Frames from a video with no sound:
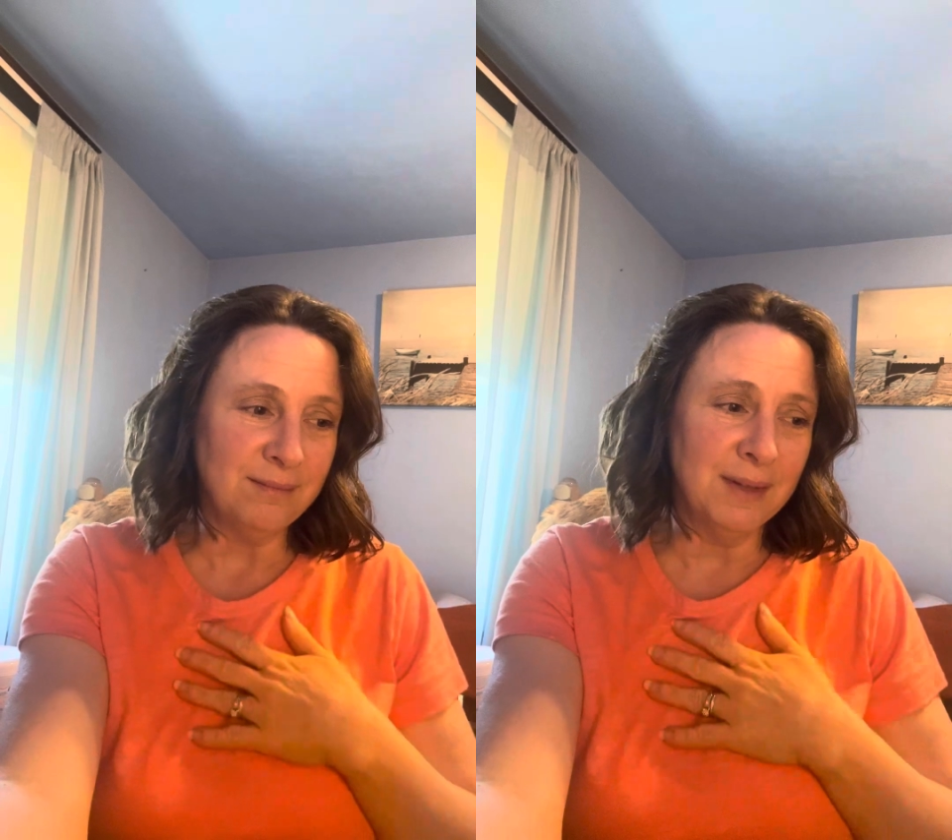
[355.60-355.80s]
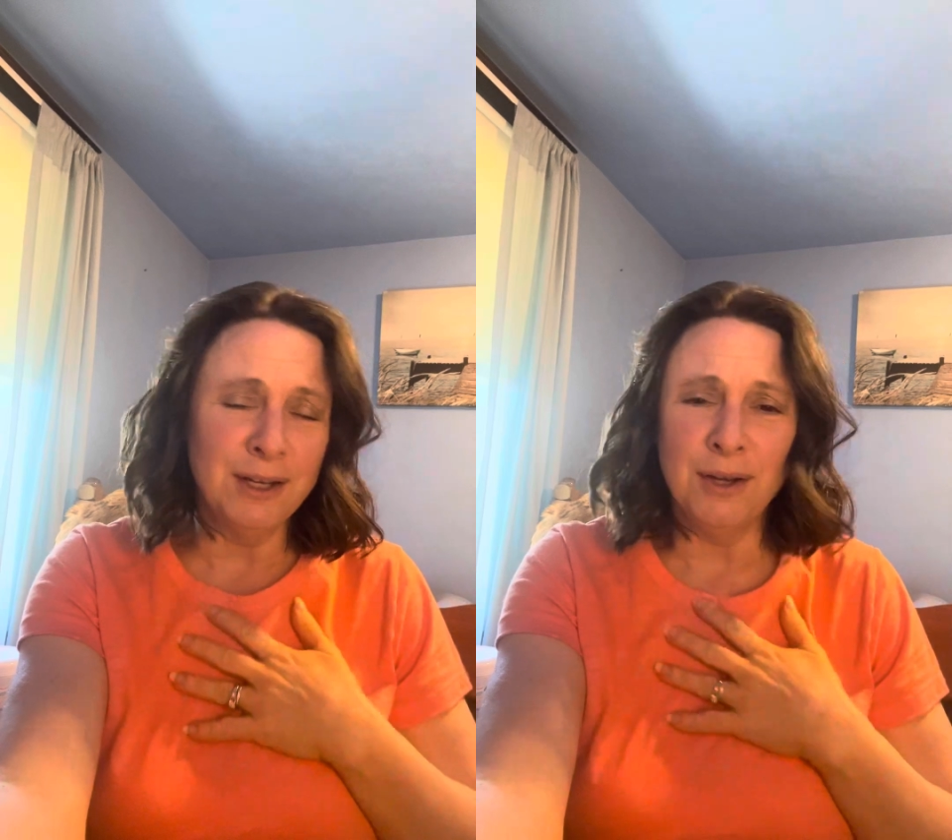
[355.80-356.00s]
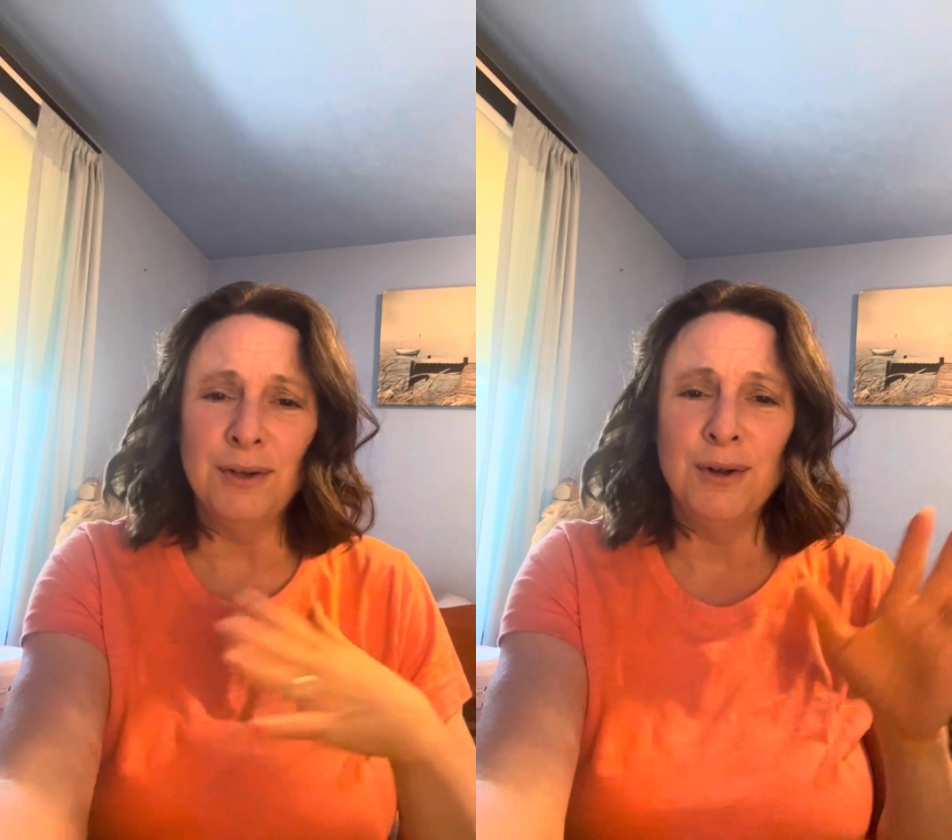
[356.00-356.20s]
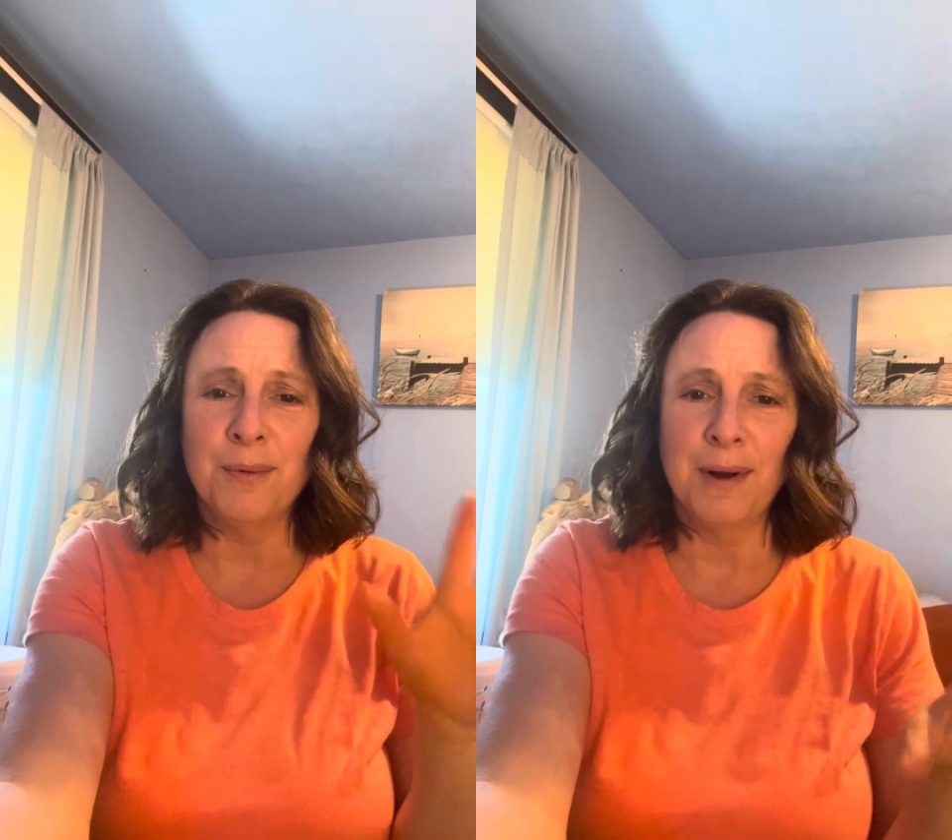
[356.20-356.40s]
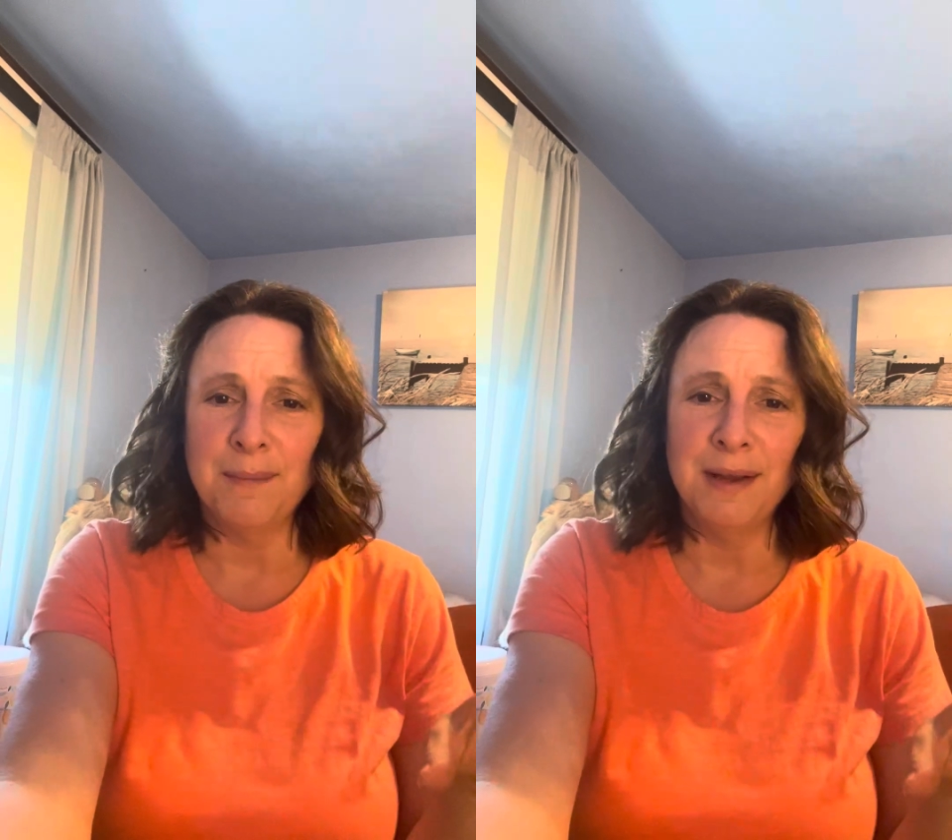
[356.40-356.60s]
you, know
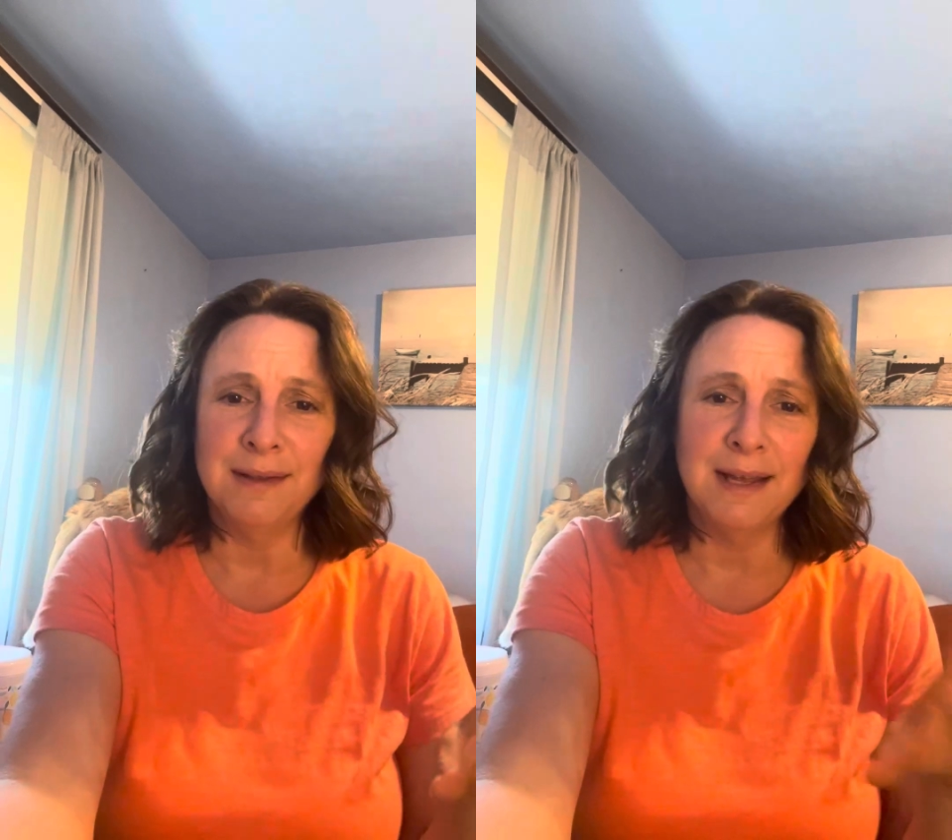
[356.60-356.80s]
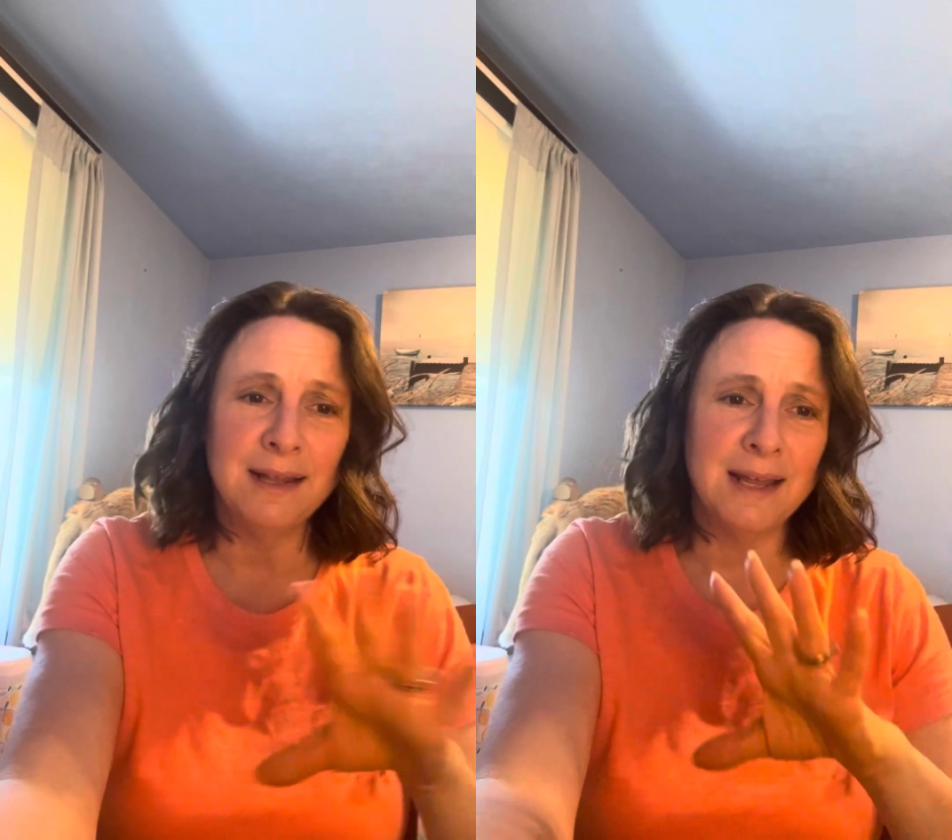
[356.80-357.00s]
what I mean? They,